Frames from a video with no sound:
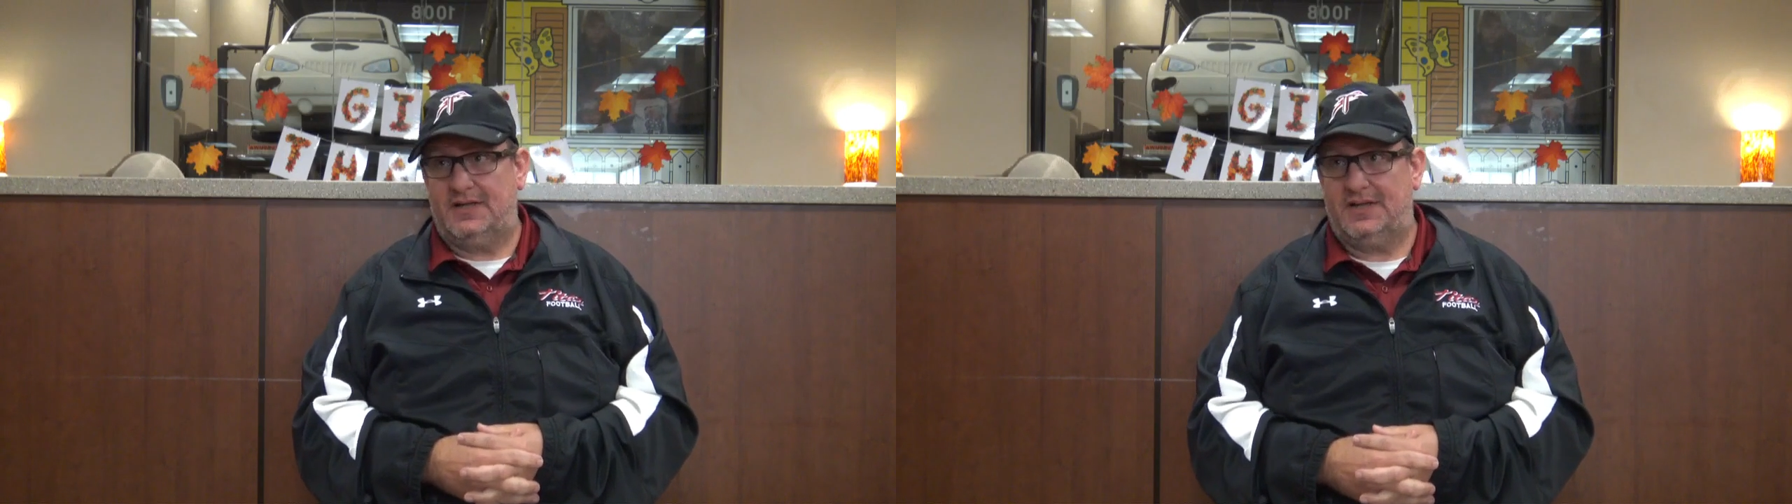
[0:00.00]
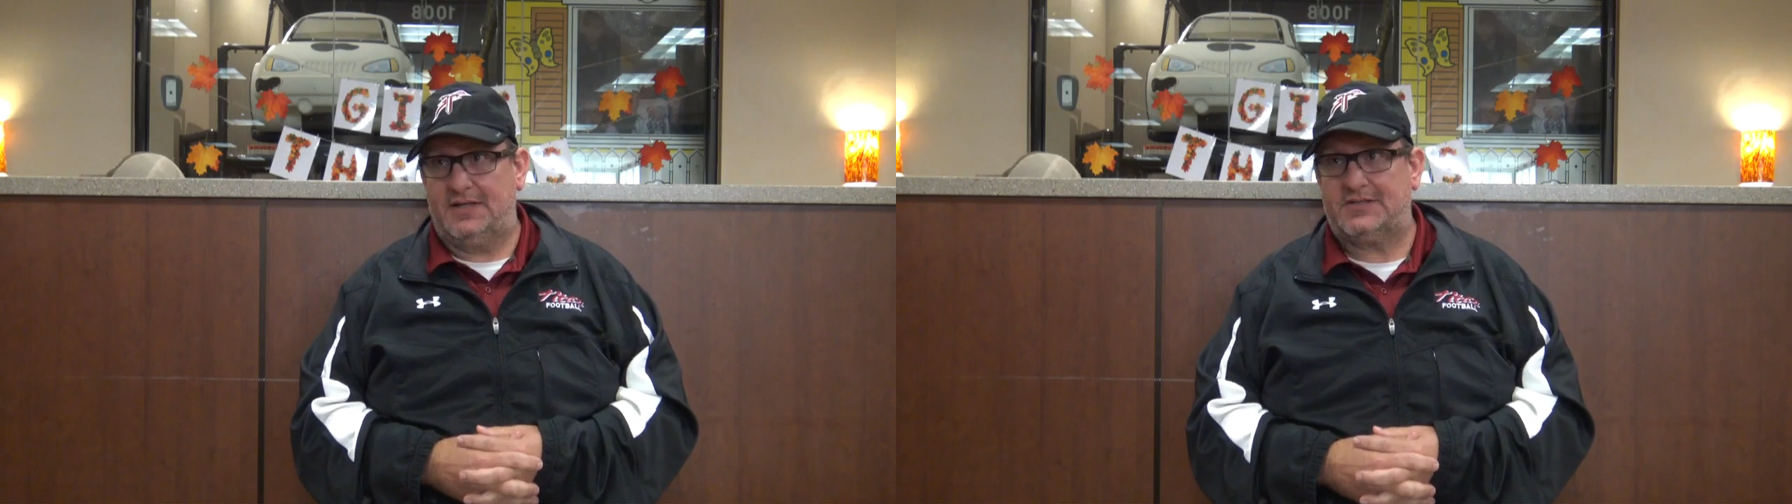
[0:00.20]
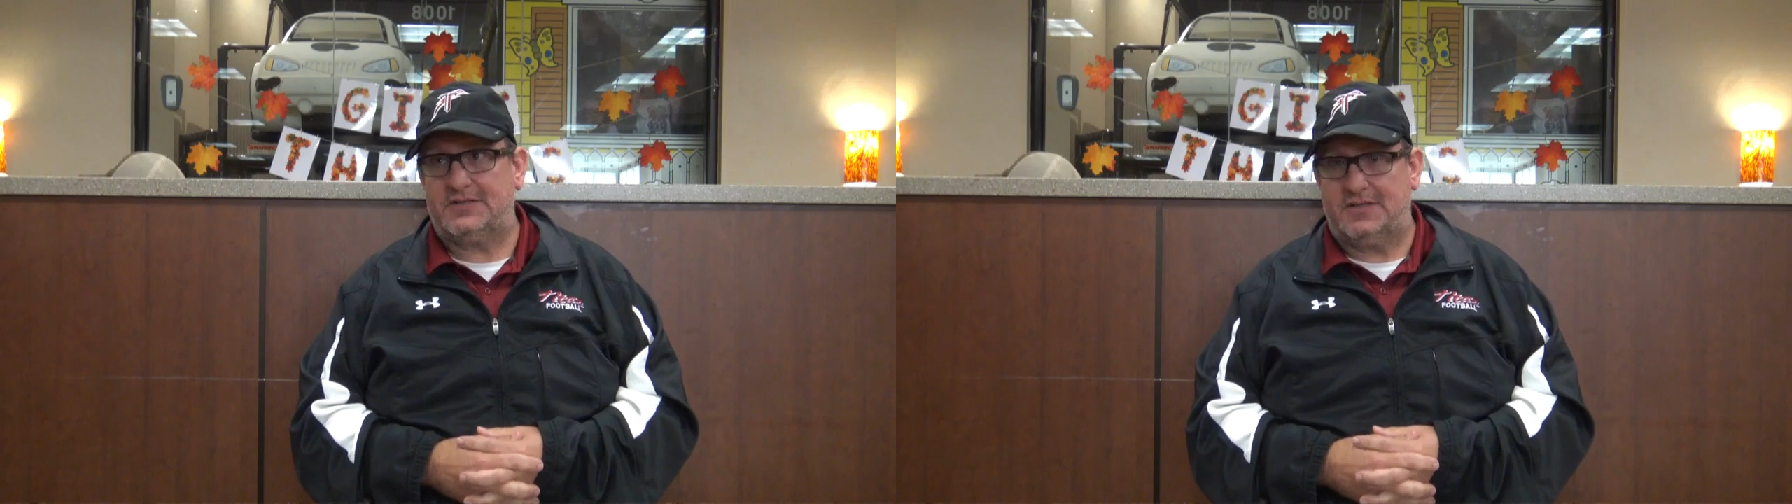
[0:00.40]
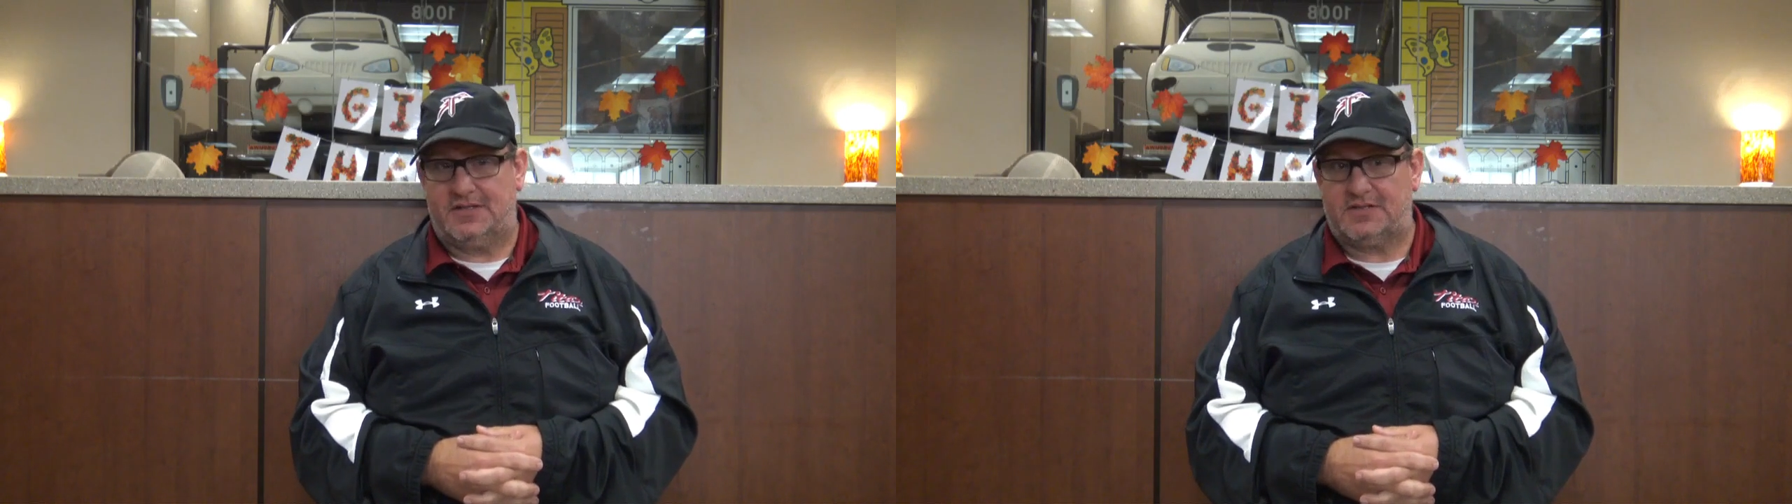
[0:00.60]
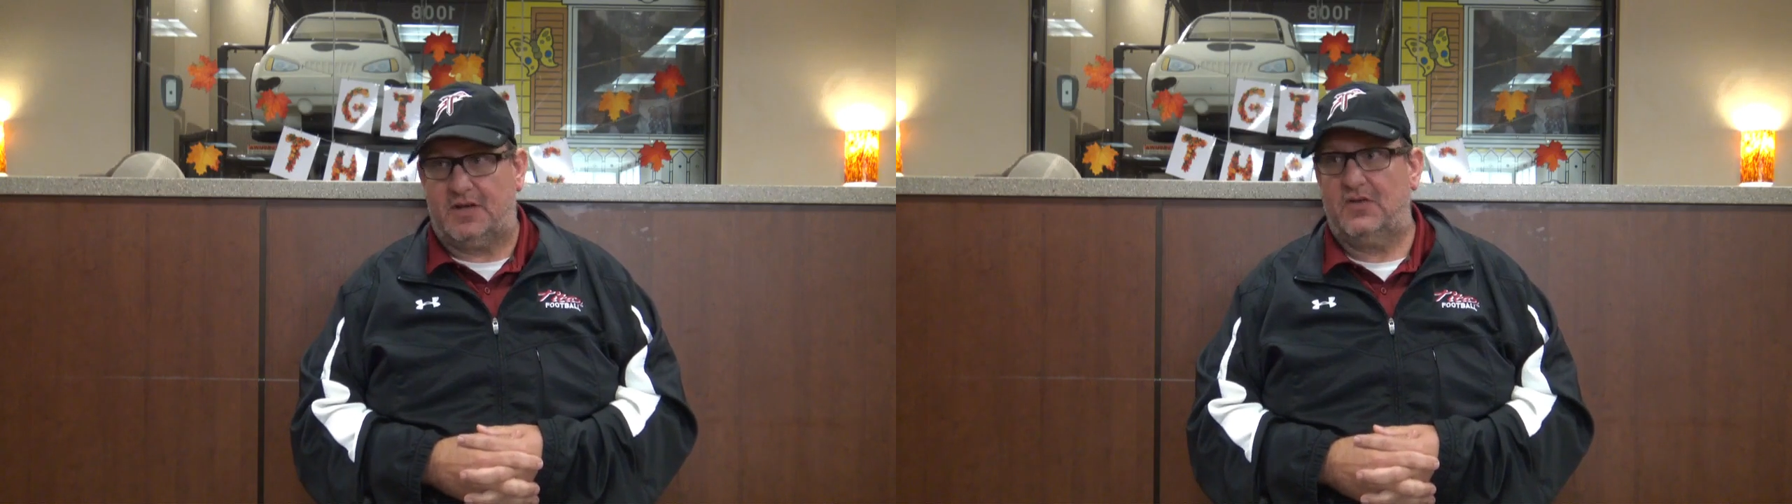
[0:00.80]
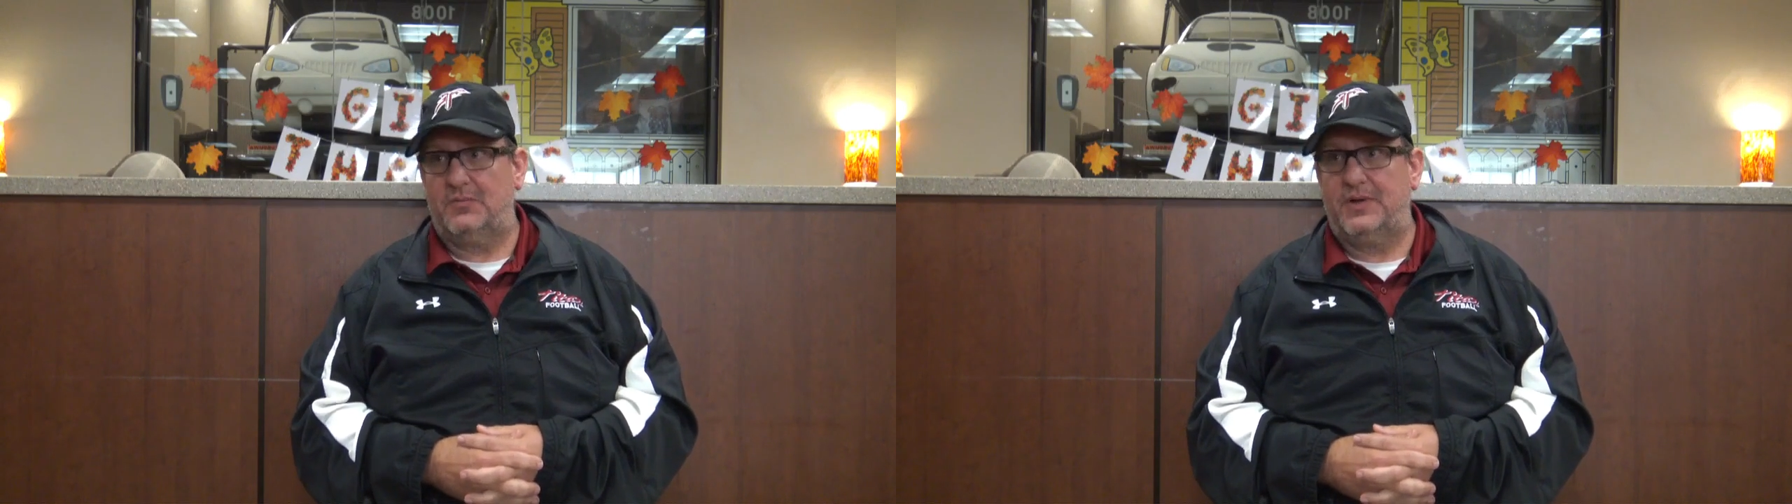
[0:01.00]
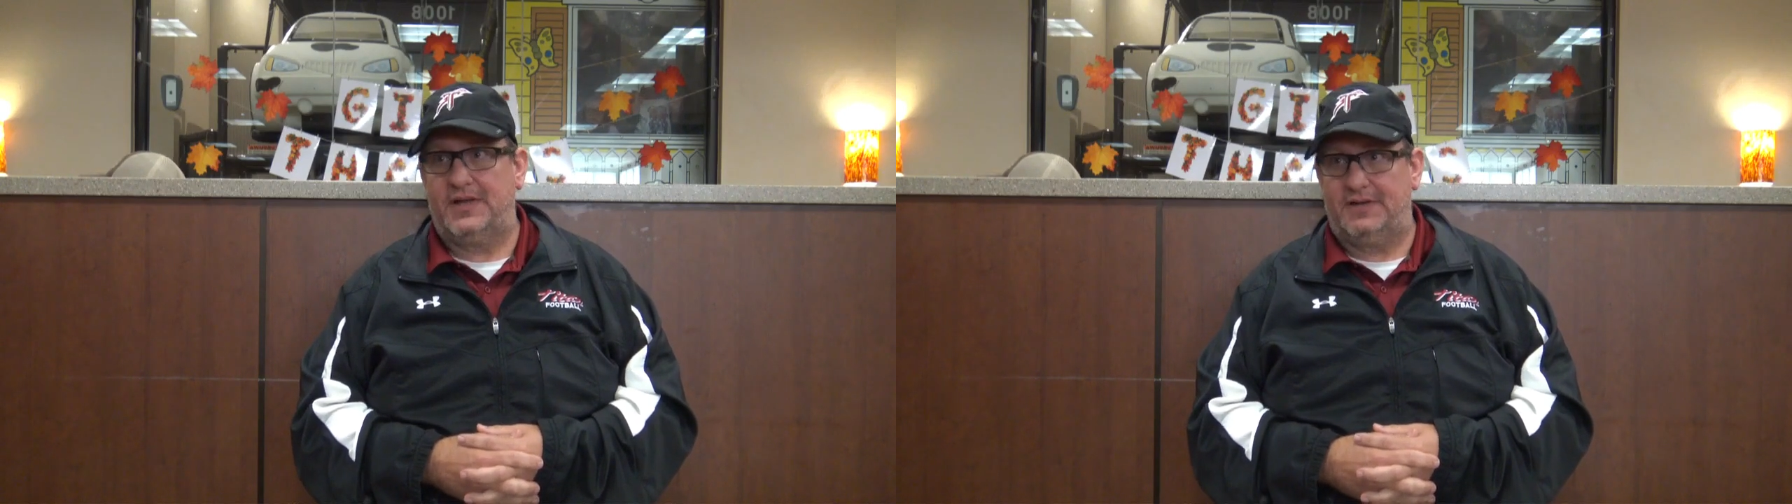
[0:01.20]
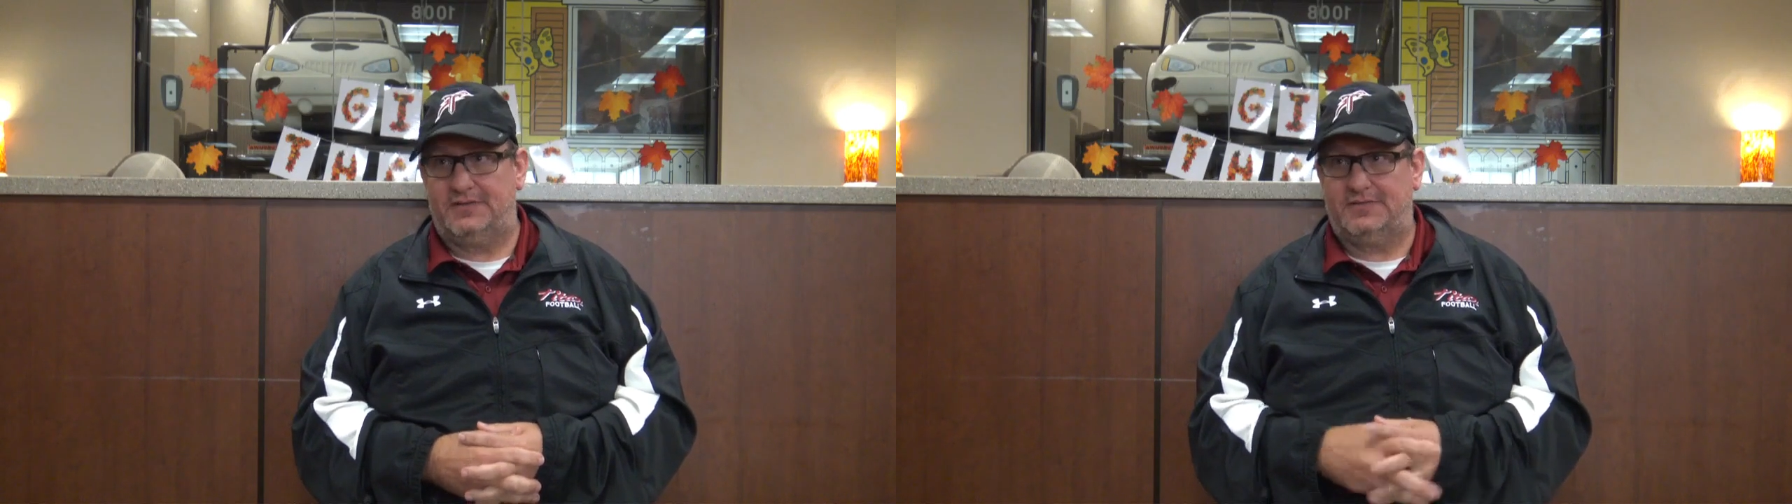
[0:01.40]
it's a little bit